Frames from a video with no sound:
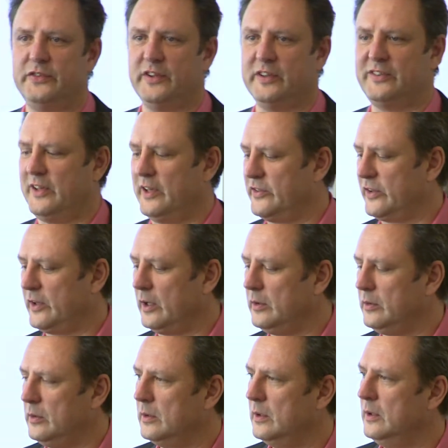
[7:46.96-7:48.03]
6 years
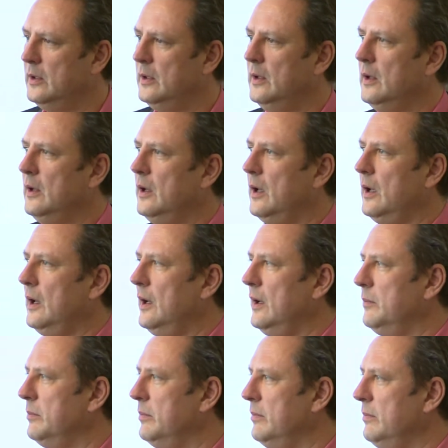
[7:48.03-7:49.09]
ago,
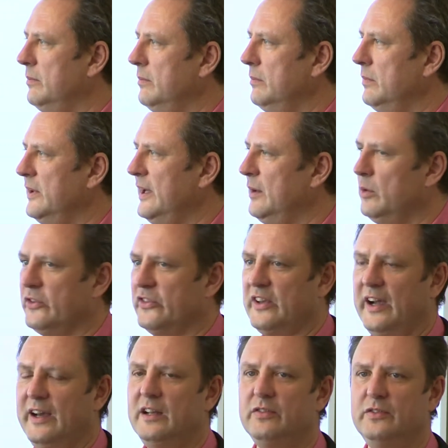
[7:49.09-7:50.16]
there was
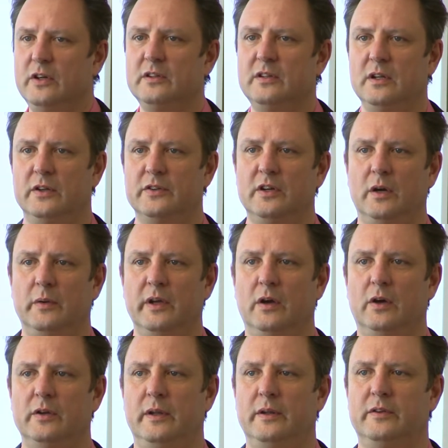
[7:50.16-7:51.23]
kind of not a lot going
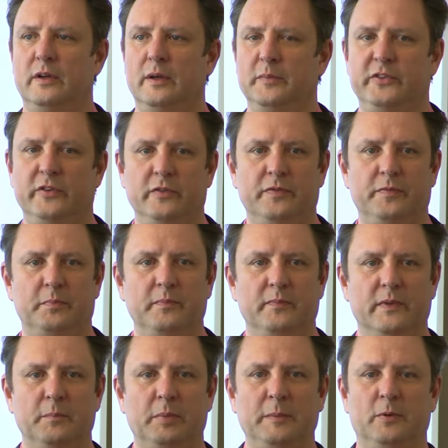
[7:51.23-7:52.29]
on in terms of
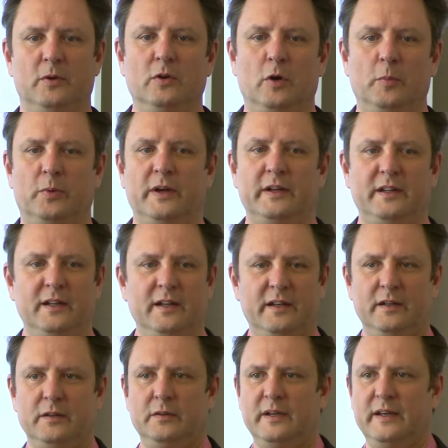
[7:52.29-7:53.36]
people cooperating,
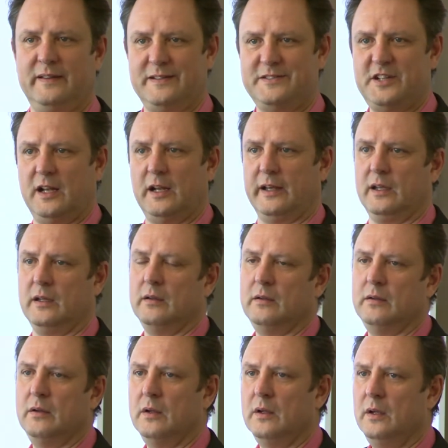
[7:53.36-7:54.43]
getting together, gelling.
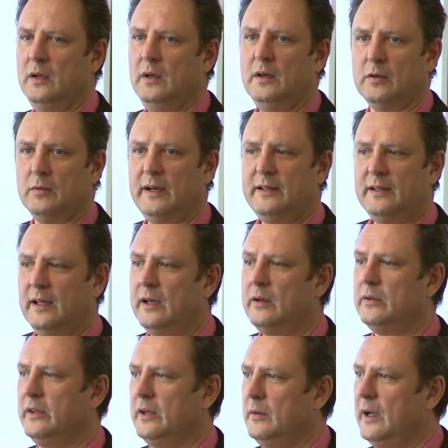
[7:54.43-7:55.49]
Right
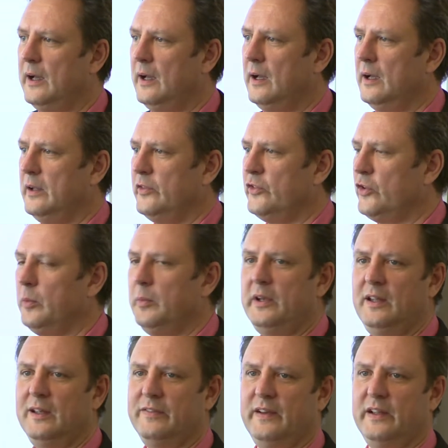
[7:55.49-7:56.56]
now, there are so
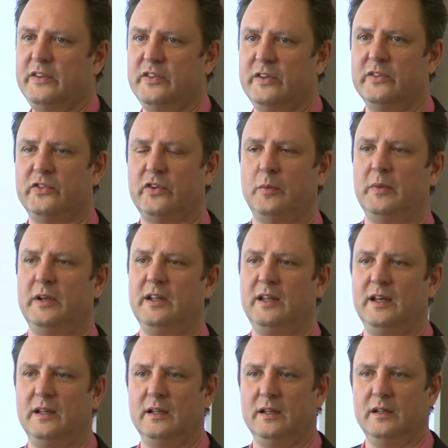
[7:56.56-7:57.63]
many events and so many
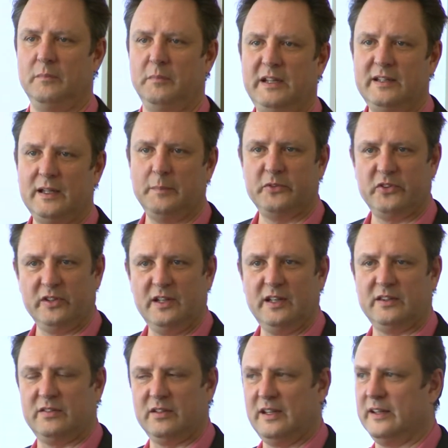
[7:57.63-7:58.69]
meetups and
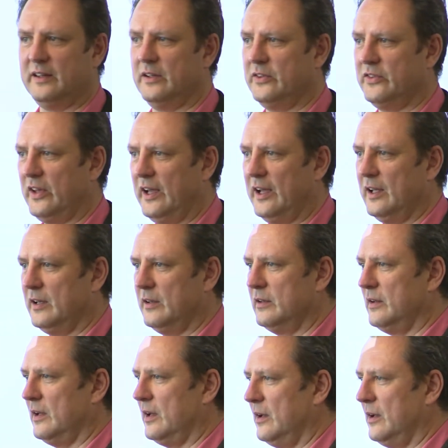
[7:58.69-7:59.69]
get-togethers and